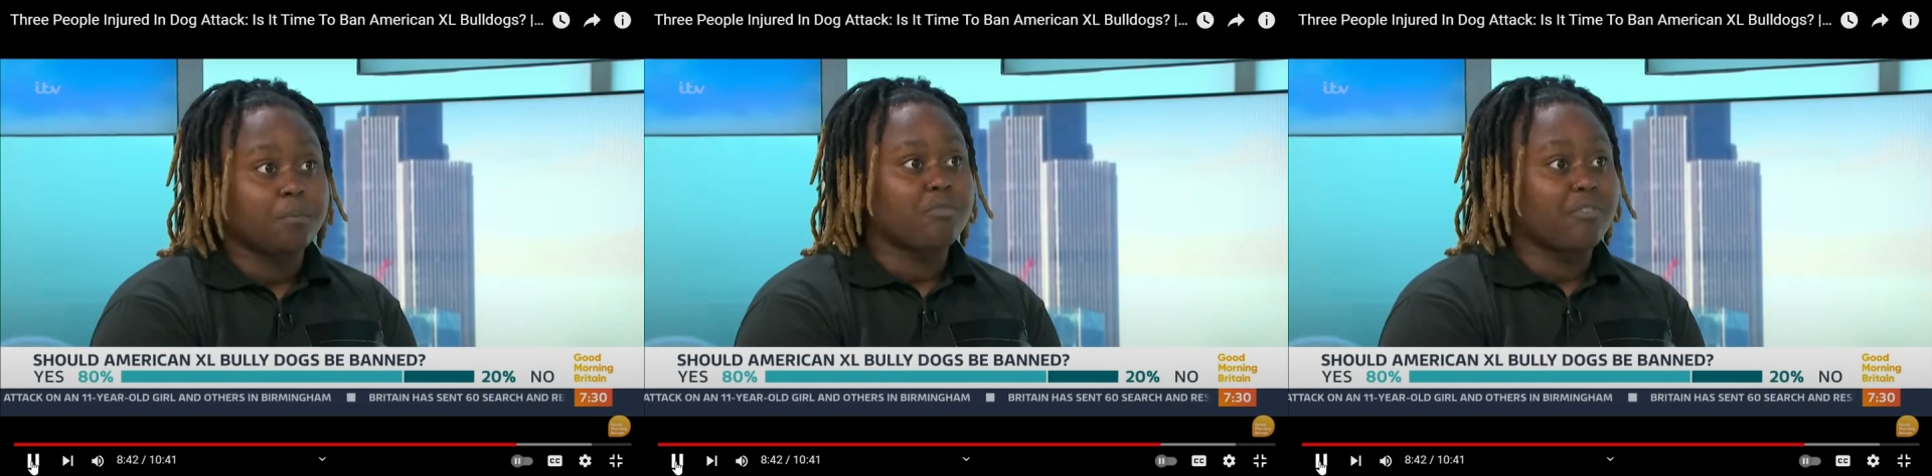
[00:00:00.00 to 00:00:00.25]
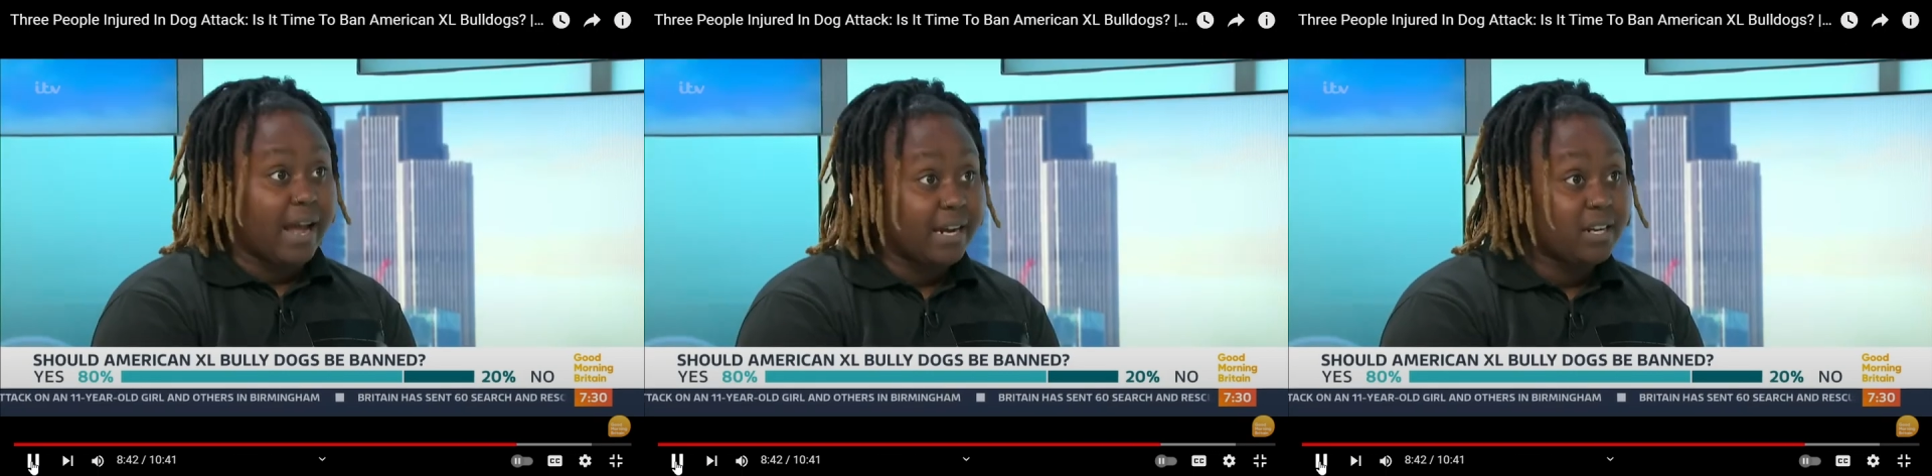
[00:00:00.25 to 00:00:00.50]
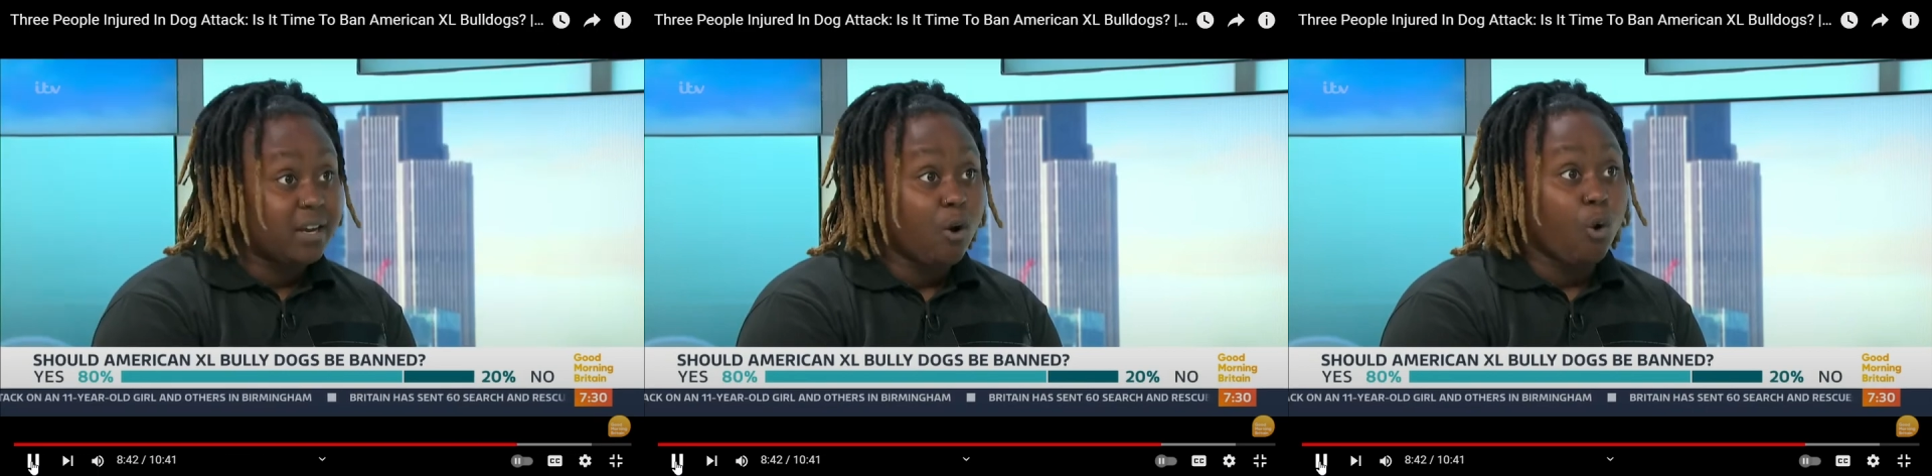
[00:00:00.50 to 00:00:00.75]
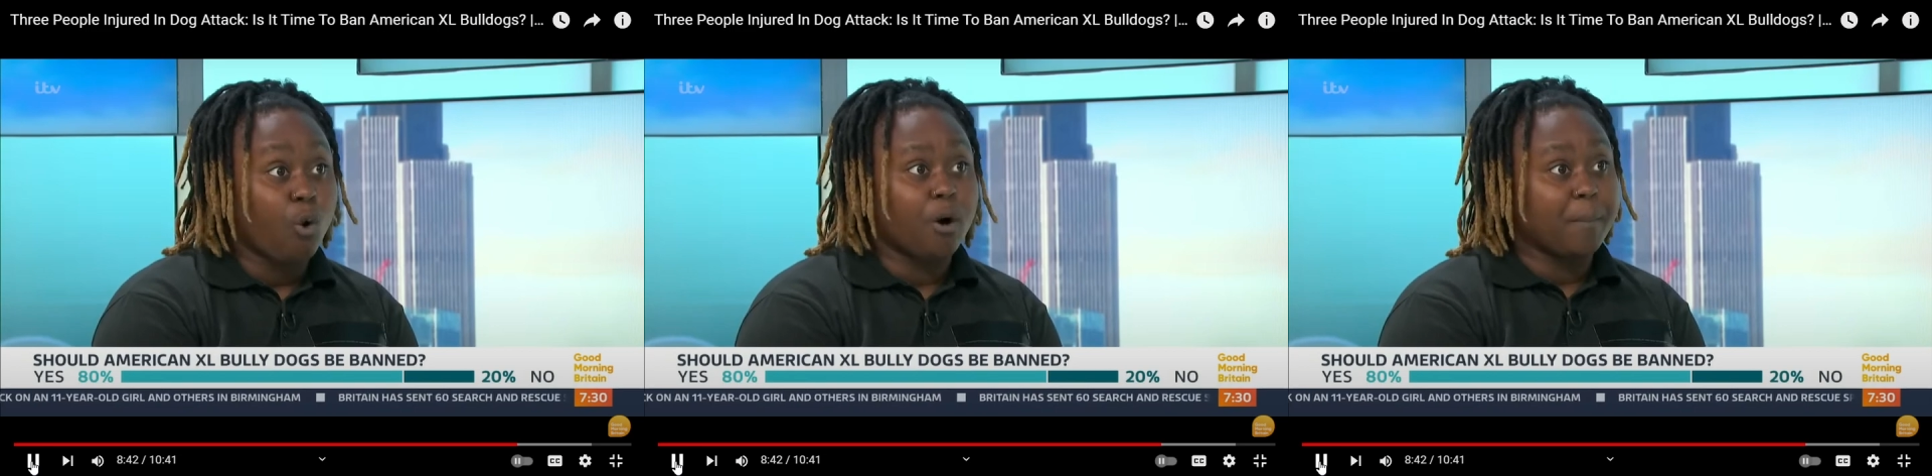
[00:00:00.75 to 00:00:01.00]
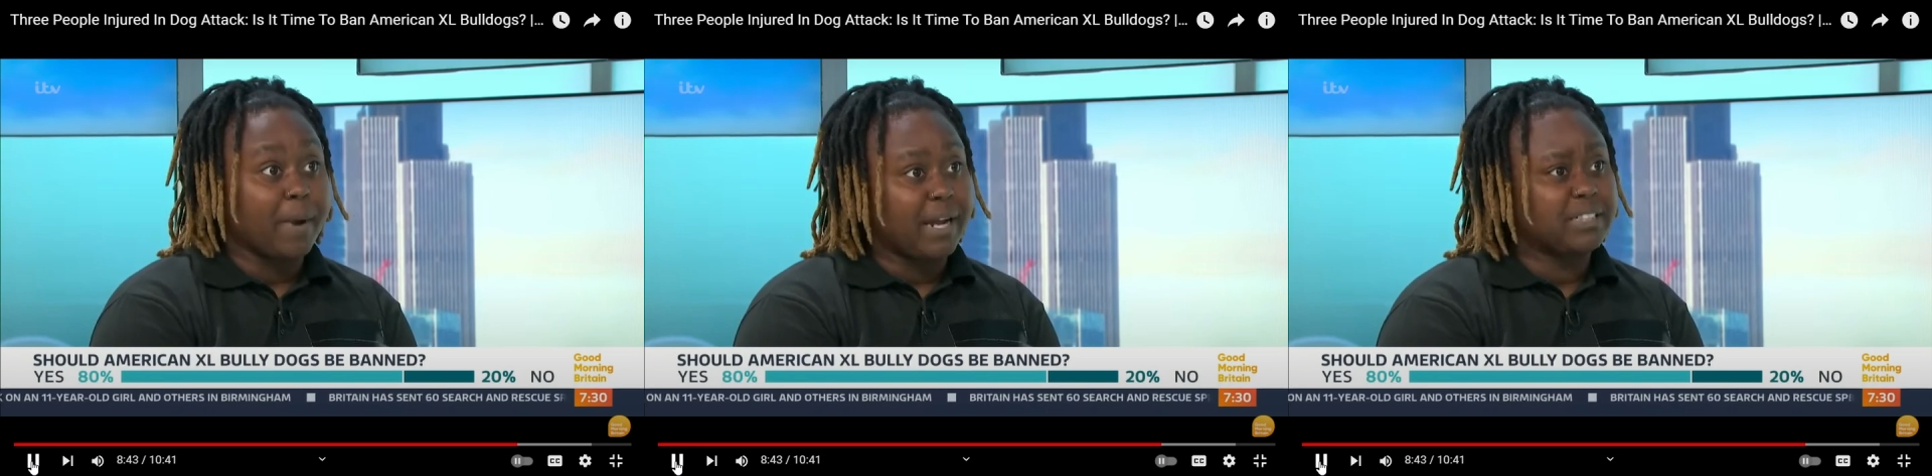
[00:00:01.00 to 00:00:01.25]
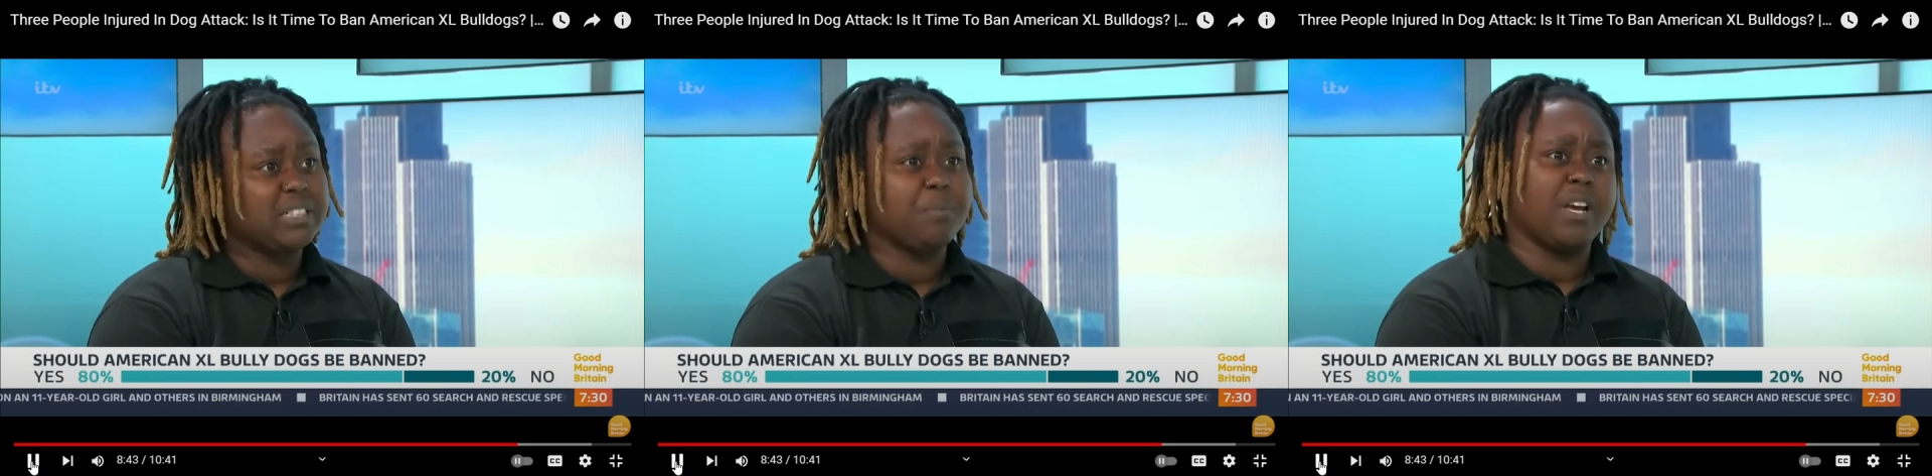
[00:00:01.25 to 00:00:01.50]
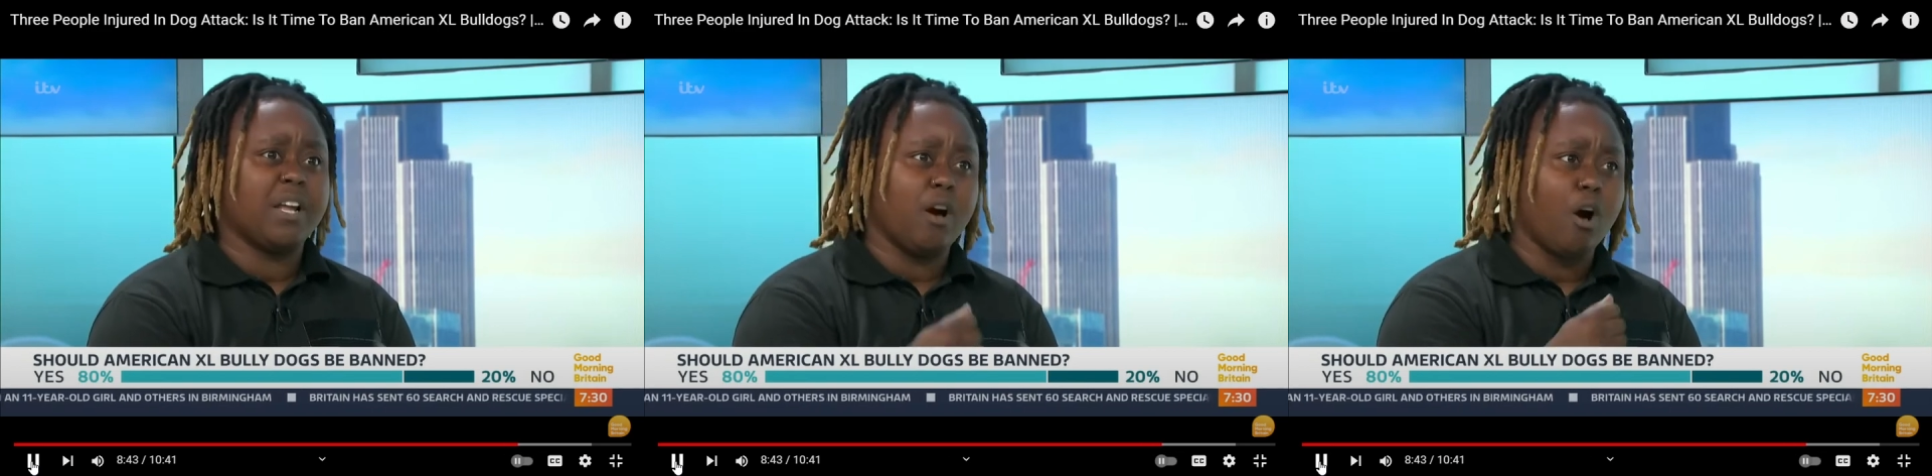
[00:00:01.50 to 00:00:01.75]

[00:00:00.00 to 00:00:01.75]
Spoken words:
bred or made to be an